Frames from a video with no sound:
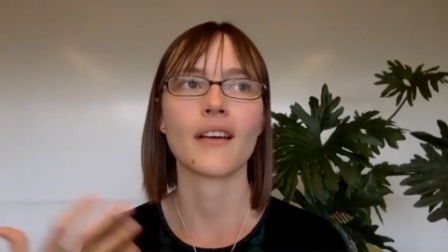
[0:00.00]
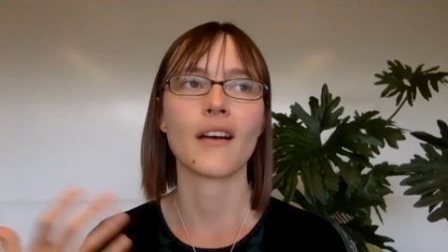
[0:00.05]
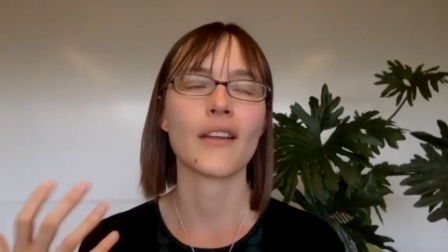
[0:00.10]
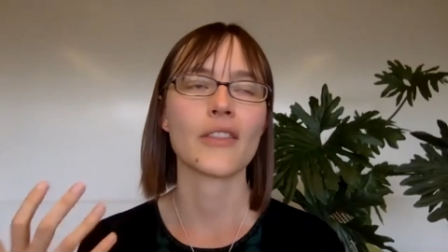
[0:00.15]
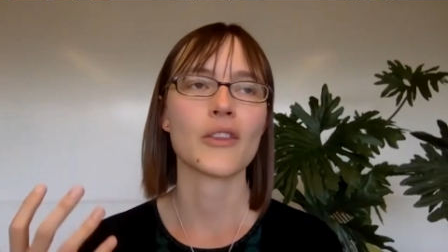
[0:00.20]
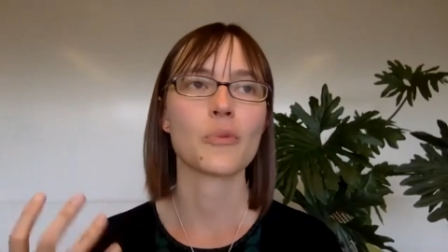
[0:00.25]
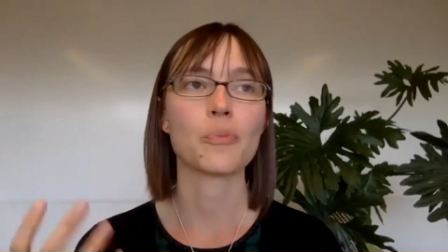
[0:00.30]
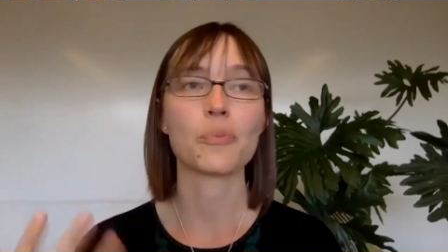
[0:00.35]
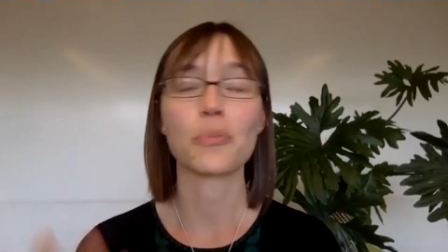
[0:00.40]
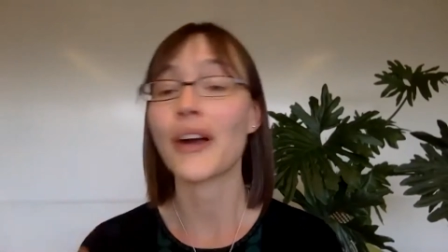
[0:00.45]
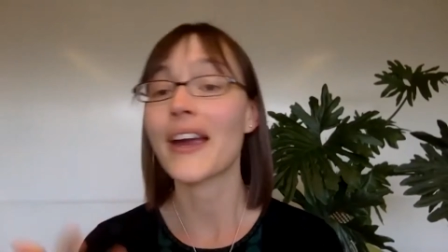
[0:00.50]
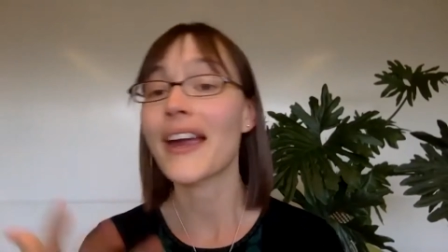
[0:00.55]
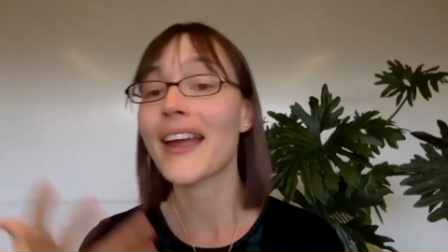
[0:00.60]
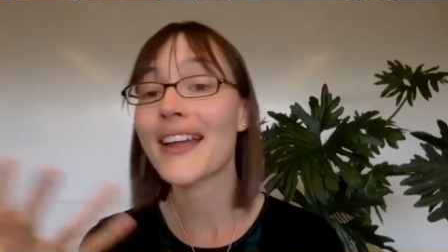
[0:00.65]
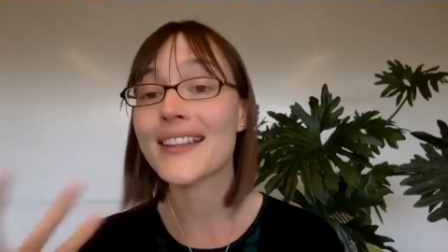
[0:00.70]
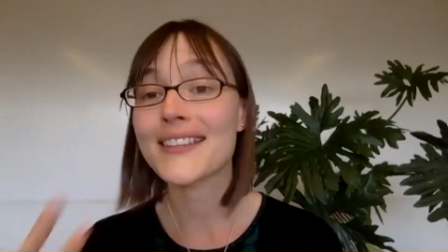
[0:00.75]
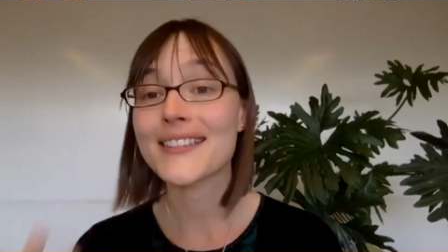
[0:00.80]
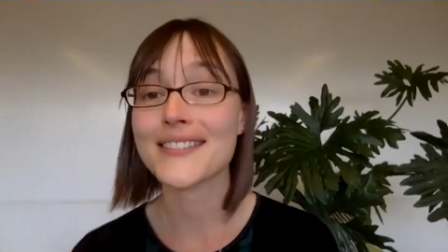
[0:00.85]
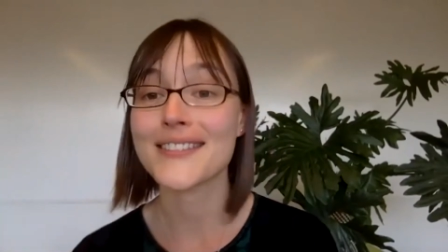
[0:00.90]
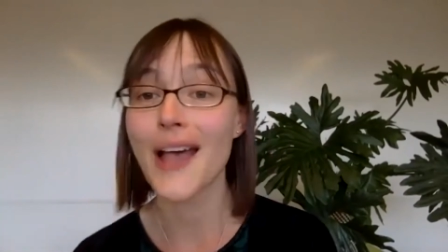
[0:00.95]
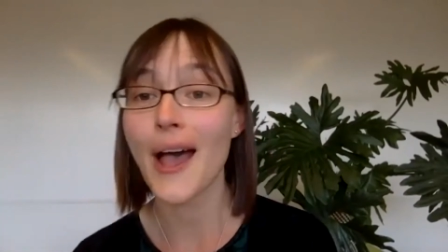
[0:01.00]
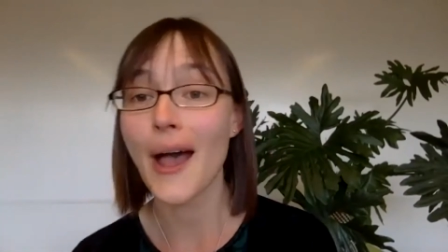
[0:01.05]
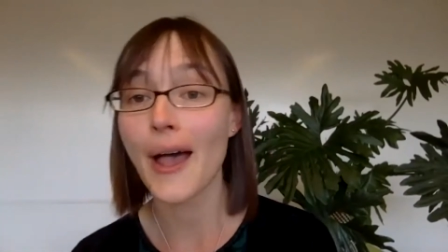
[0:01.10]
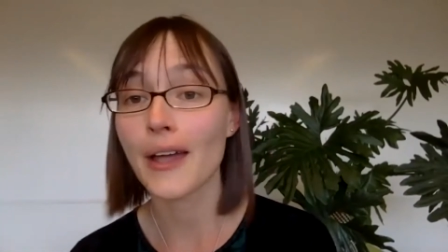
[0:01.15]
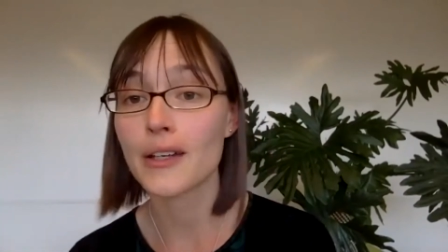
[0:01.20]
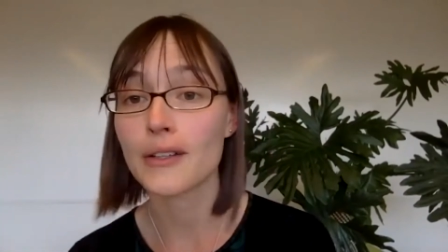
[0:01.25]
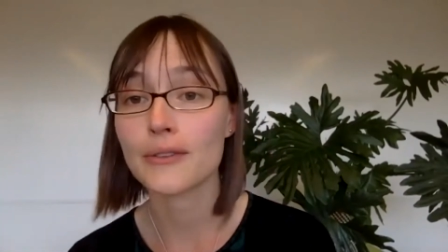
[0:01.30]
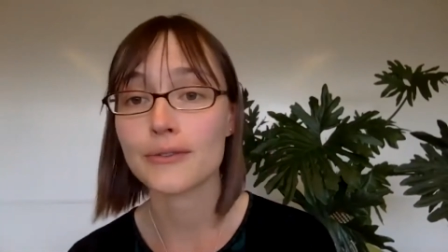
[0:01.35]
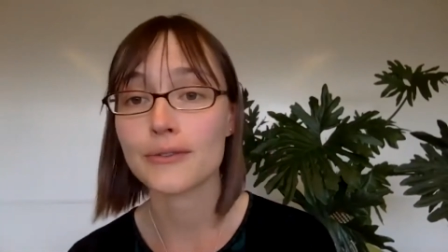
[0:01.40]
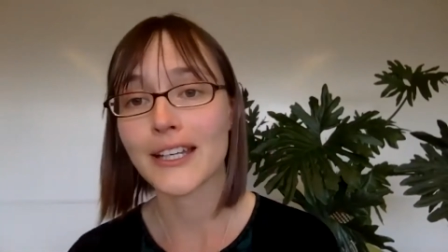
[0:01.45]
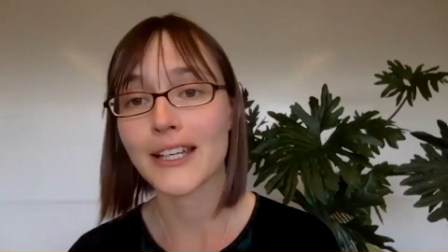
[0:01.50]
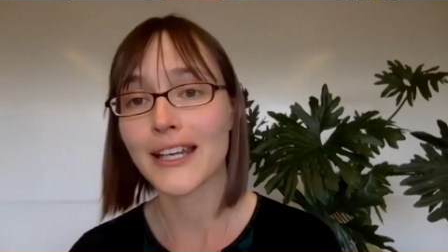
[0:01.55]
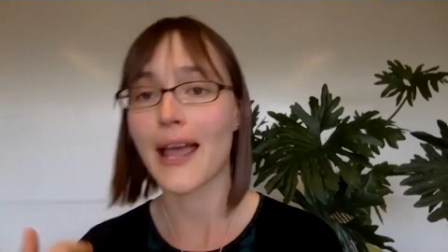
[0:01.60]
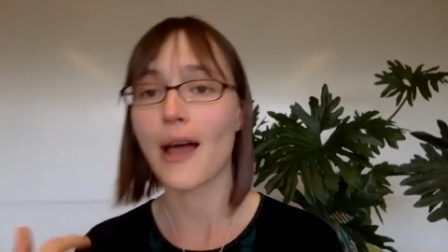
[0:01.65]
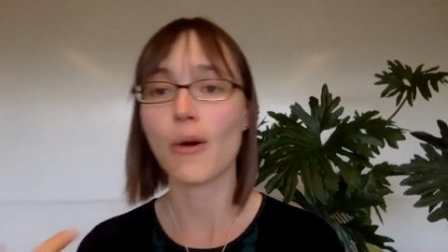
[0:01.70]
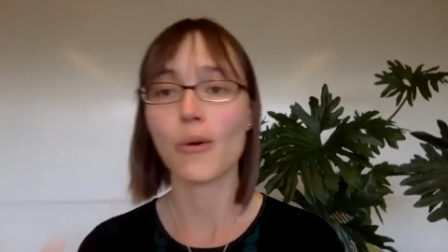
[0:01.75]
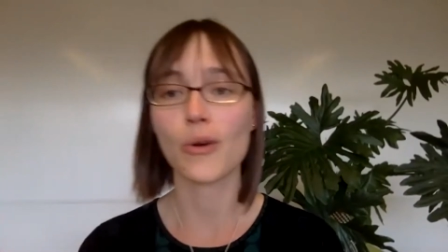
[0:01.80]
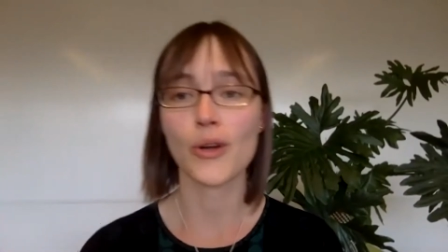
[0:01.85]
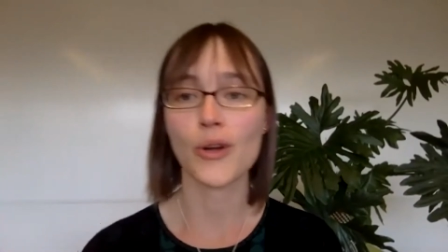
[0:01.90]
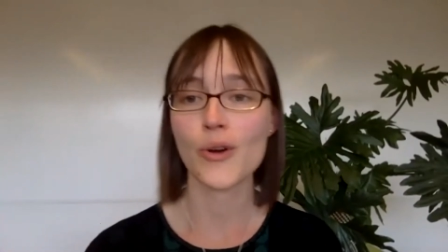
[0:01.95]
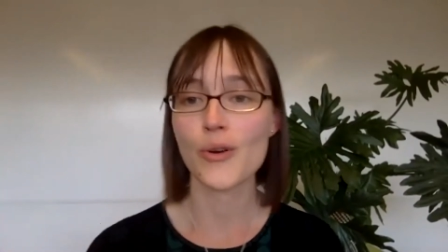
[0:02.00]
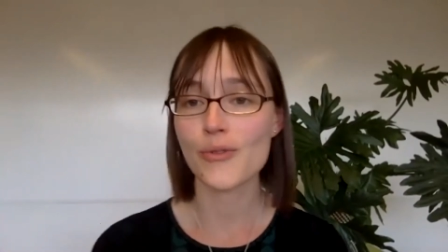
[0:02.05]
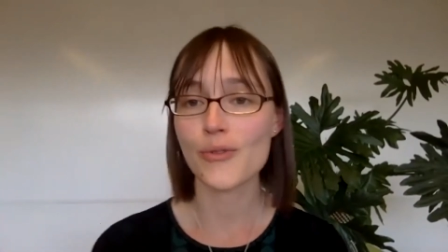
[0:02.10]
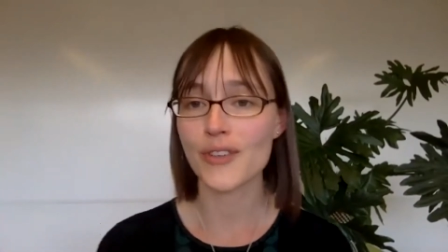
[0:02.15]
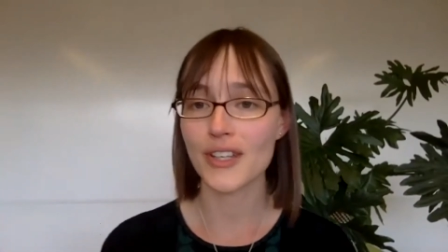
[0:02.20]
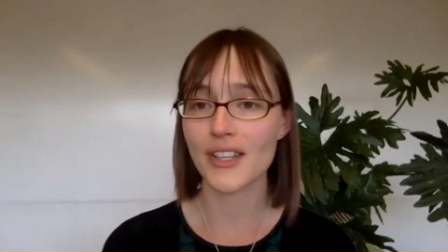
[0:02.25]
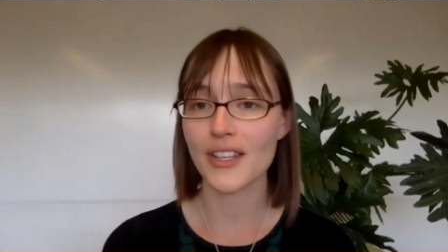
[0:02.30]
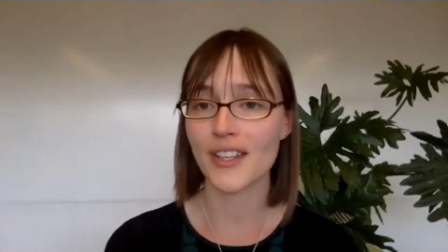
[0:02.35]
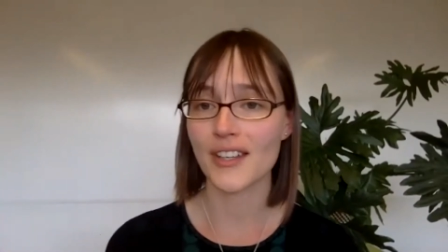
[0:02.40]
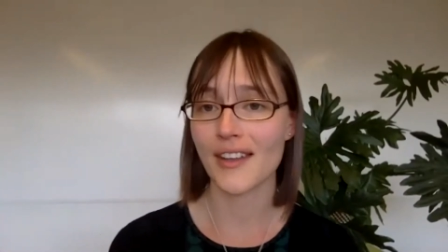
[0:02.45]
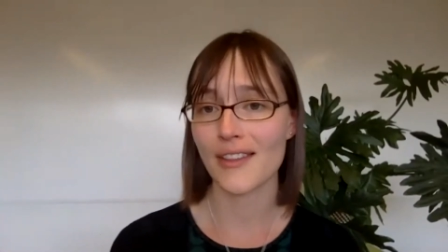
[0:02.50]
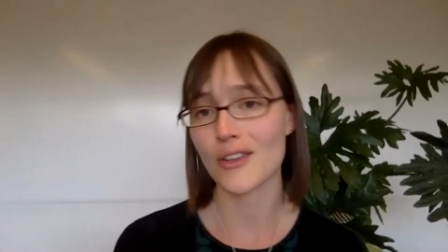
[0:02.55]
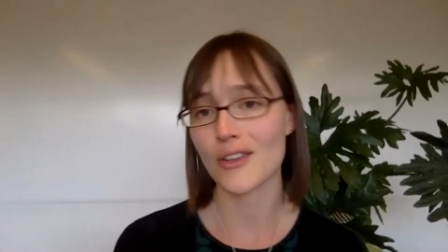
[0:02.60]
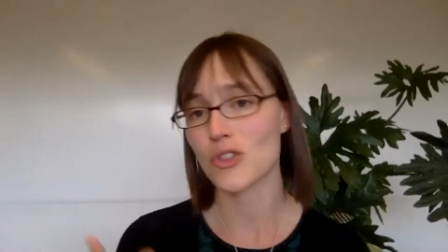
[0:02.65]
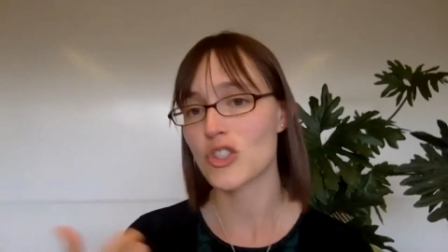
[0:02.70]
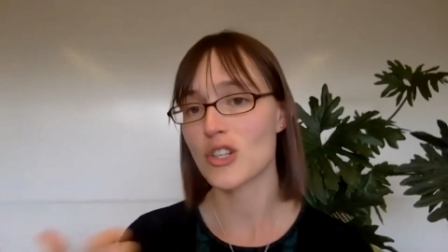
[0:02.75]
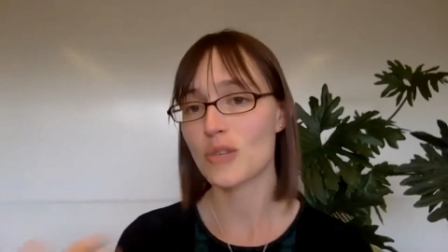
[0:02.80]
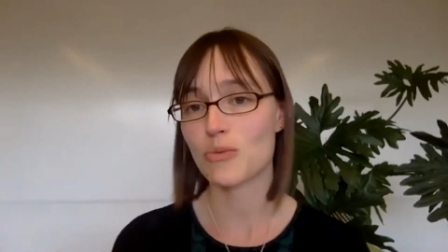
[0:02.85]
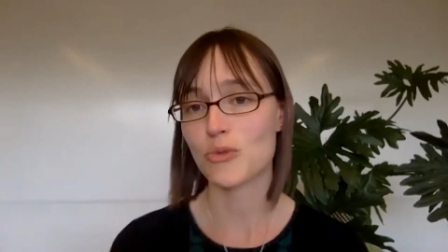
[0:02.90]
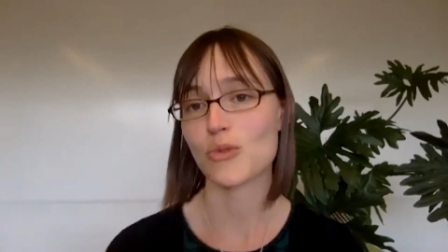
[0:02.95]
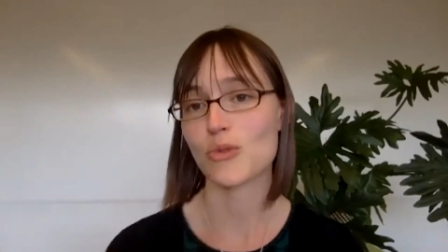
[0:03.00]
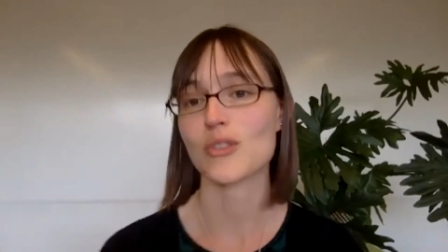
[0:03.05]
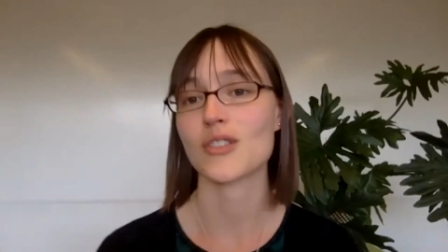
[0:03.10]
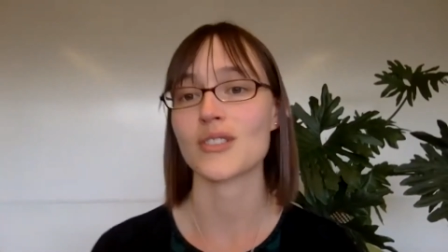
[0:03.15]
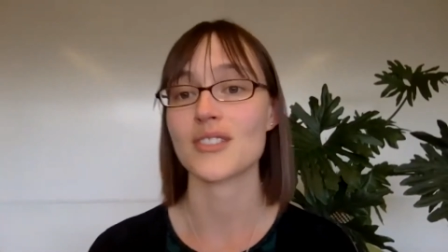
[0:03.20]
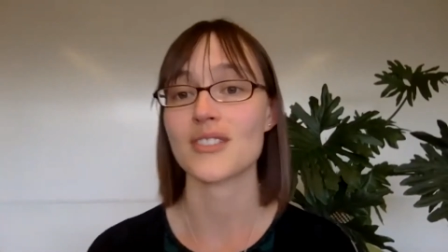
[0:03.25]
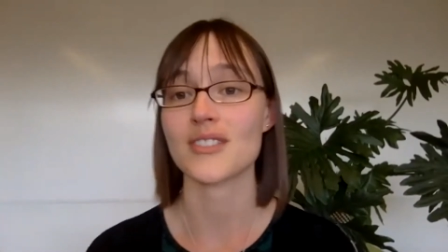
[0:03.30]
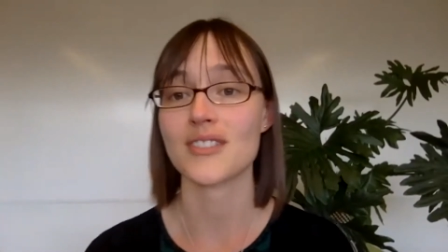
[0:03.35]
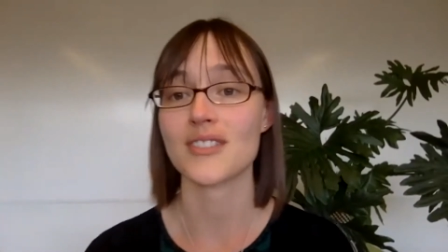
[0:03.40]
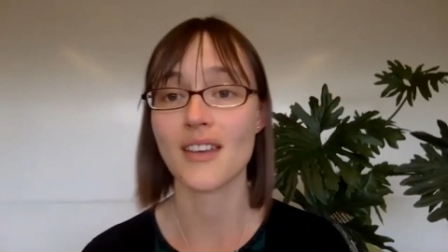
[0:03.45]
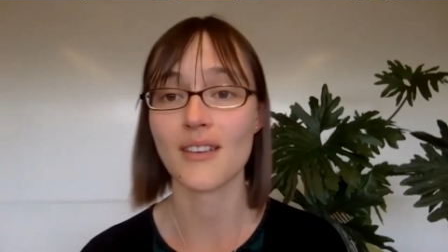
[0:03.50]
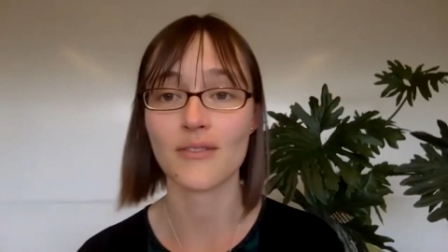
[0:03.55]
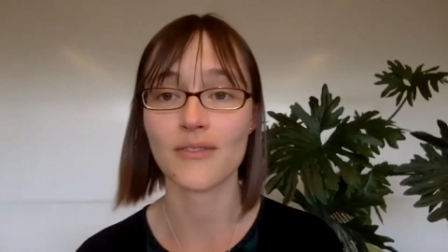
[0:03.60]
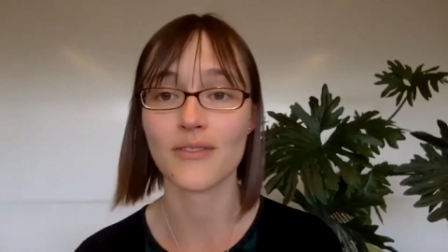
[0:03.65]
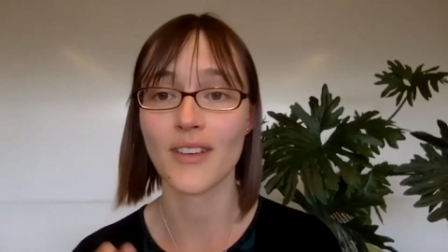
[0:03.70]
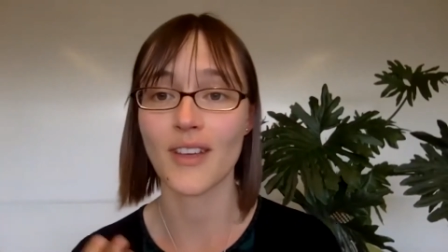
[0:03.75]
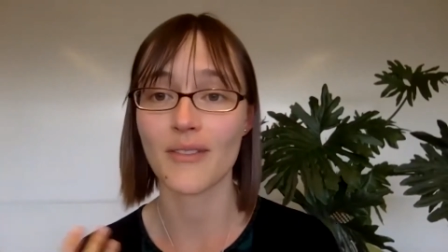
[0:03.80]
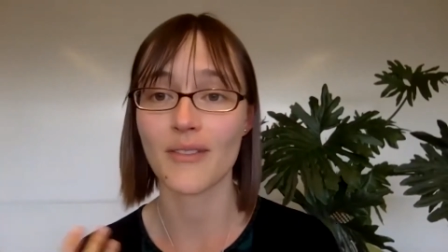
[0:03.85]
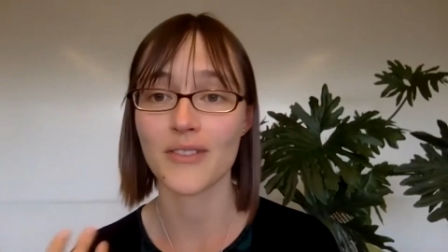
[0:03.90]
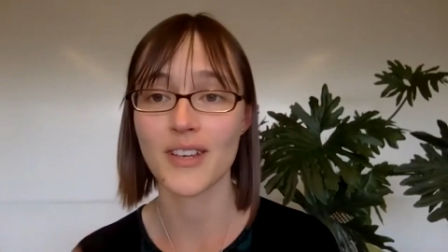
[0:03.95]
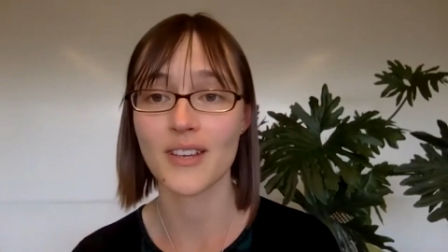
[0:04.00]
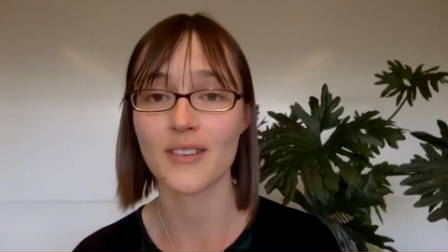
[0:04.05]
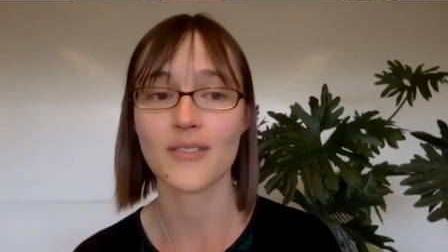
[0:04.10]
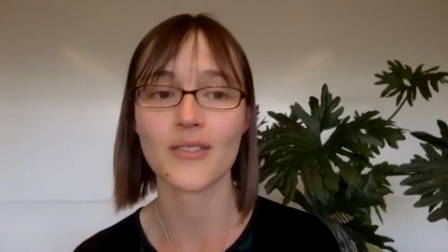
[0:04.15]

on the brand side of like how COVID and the chip shortages have have kind